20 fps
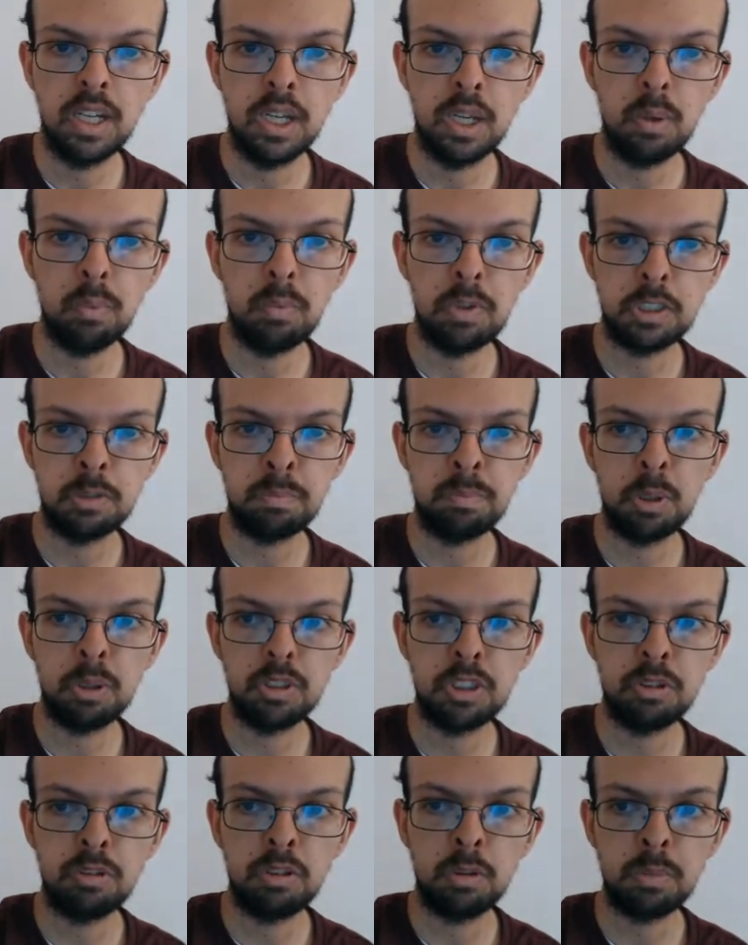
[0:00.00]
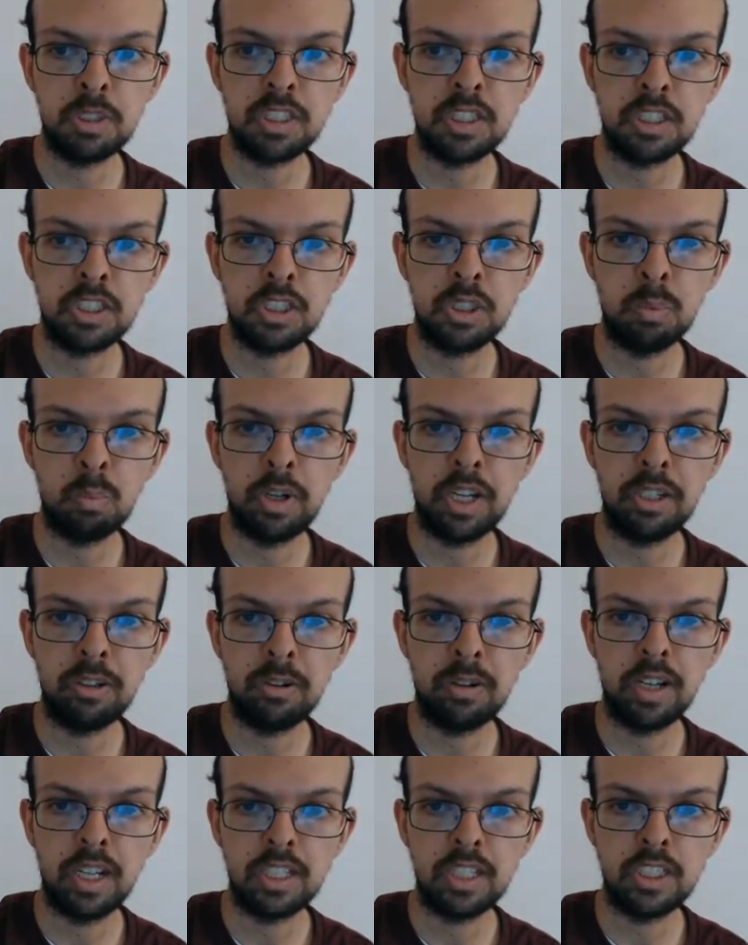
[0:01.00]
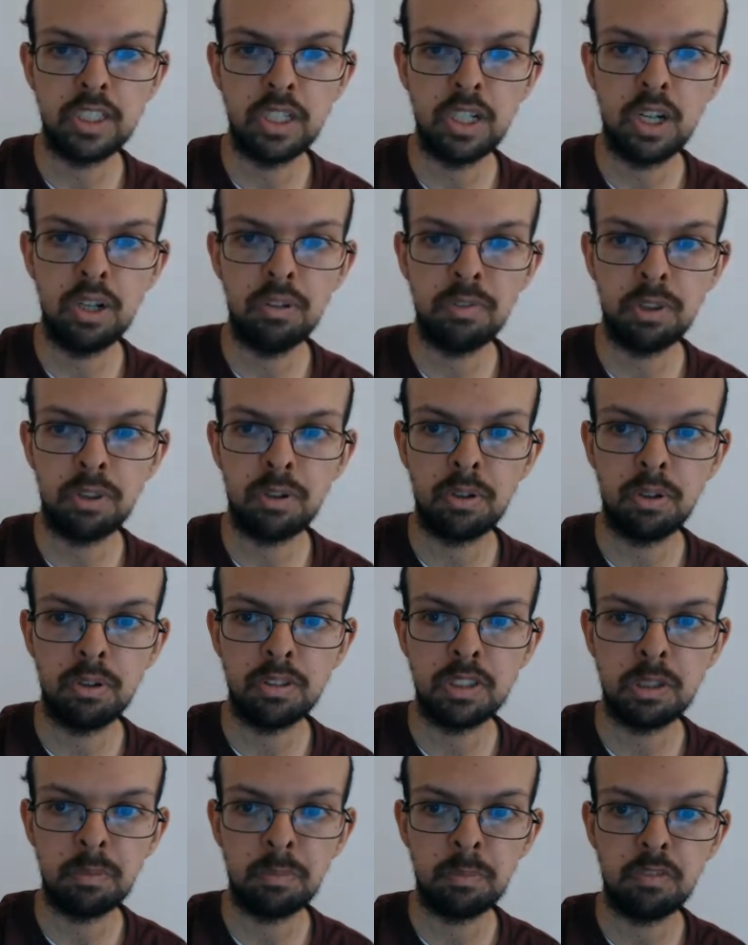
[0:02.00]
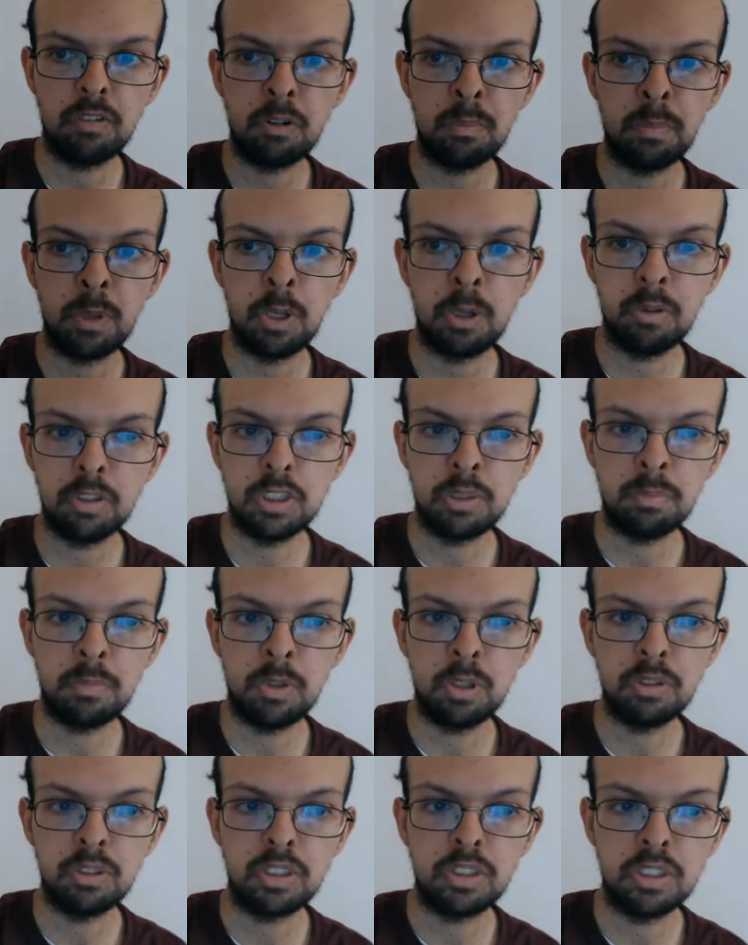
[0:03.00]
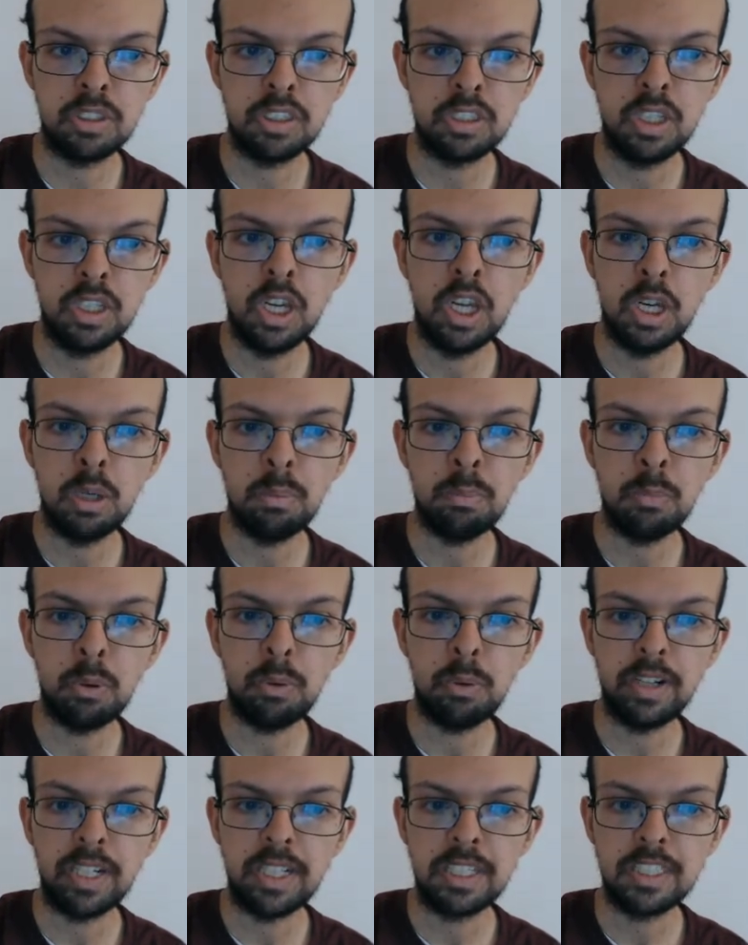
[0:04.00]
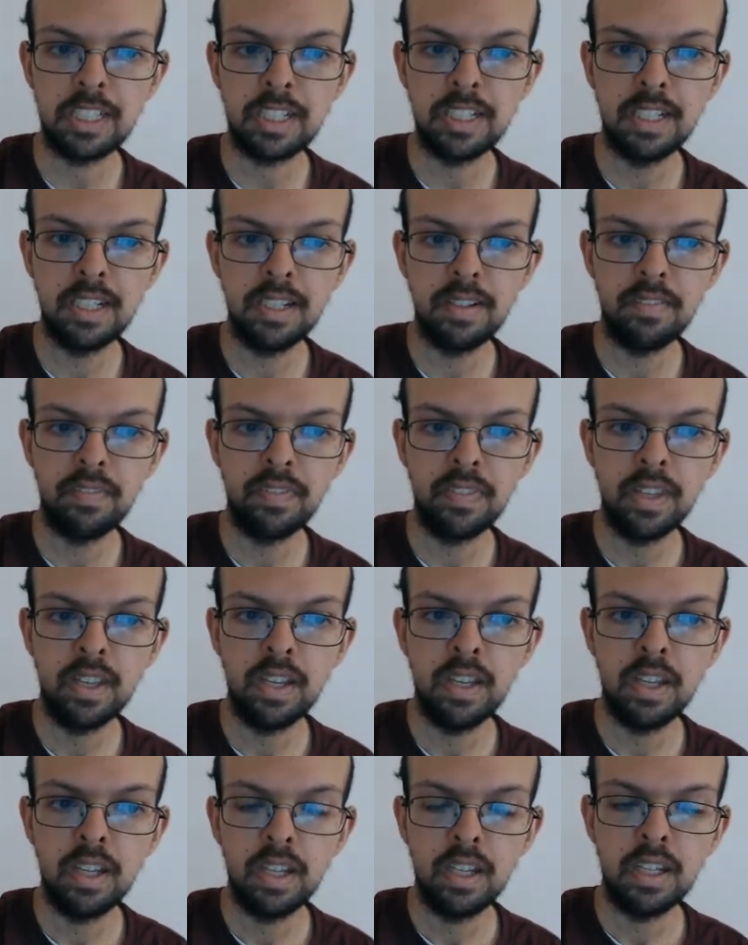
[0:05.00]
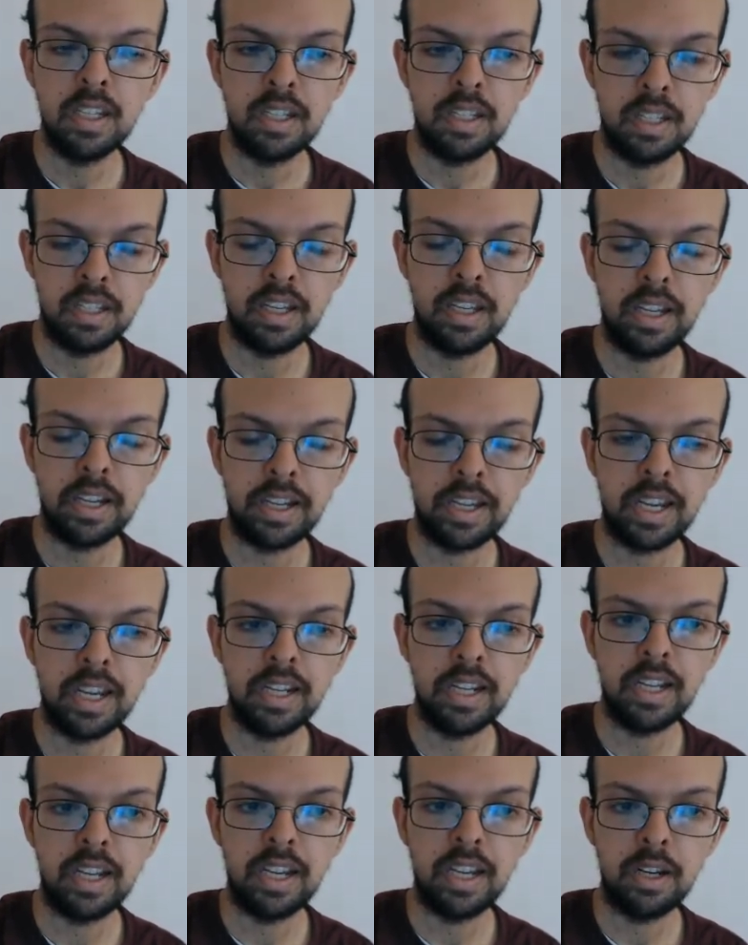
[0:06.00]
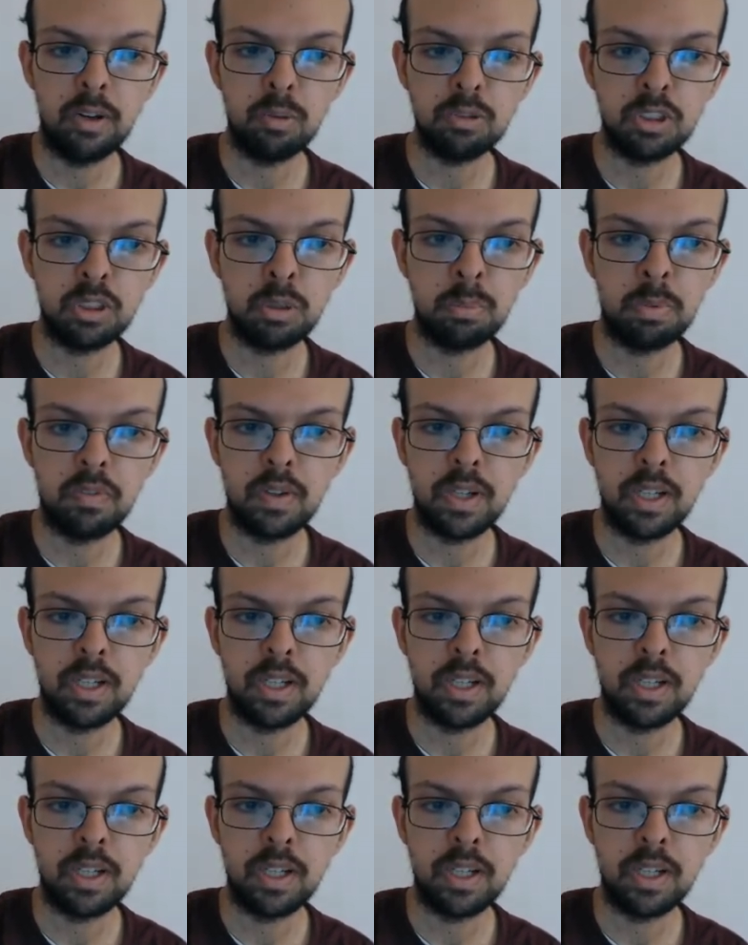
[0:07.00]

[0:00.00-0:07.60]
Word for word: which puts you in a position where you can actually overthrow some of your opponent's monsters more easily. Again, it also provides